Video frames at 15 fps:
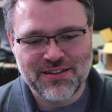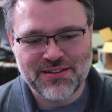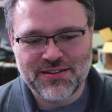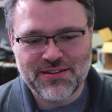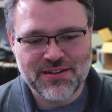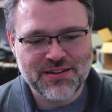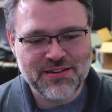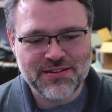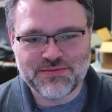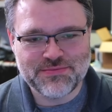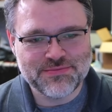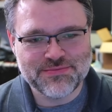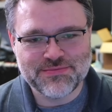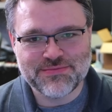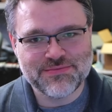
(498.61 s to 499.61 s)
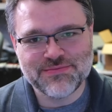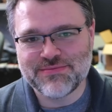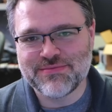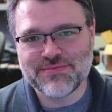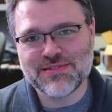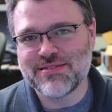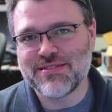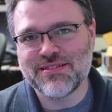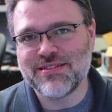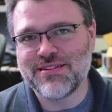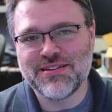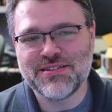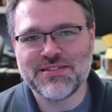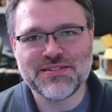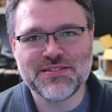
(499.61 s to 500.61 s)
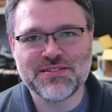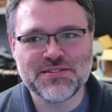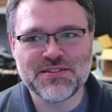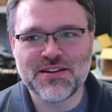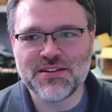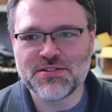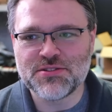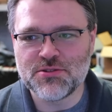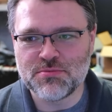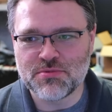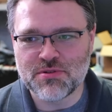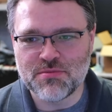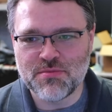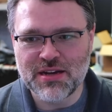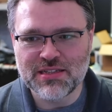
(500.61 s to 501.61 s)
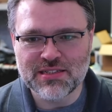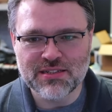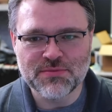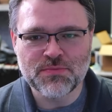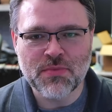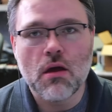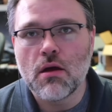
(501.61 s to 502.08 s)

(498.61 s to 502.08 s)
Uh, that's, that's not super amazing.